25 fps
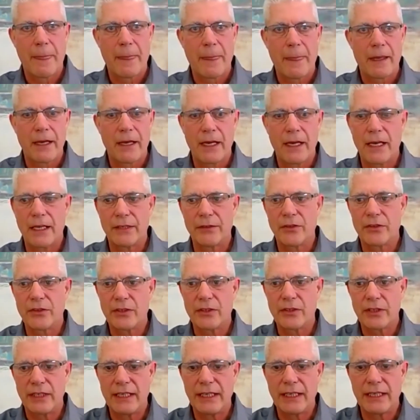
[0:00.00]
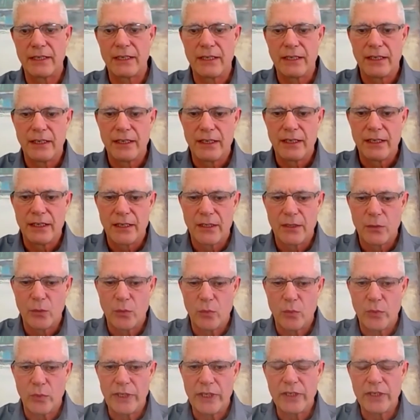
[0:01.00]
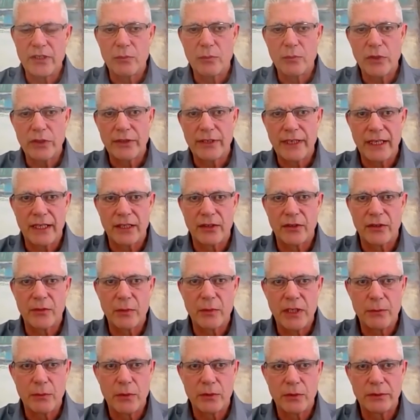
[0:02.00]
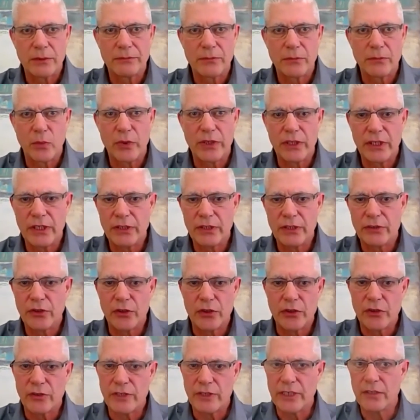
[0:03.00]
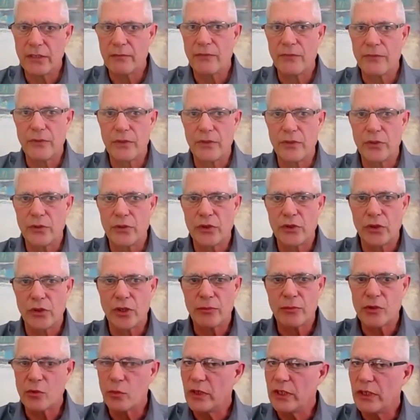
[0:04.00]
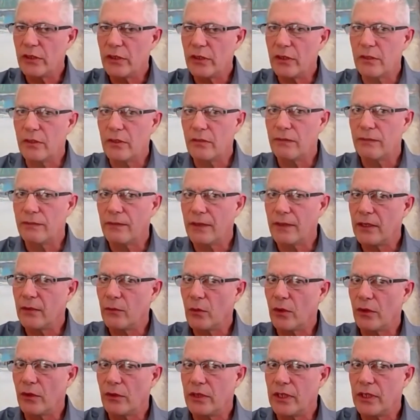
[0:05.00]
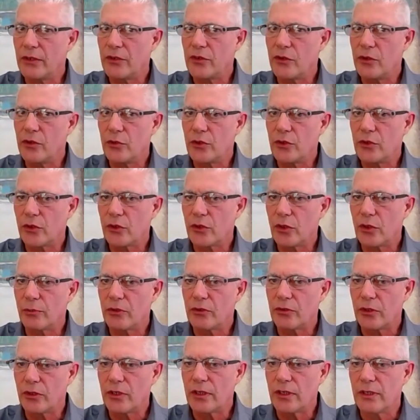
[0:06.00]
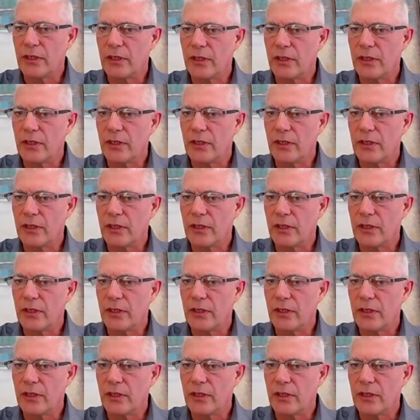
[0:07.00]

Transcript: and saying, we need to protect people. We need to train them for new jobs. We need to define what these new jobs are.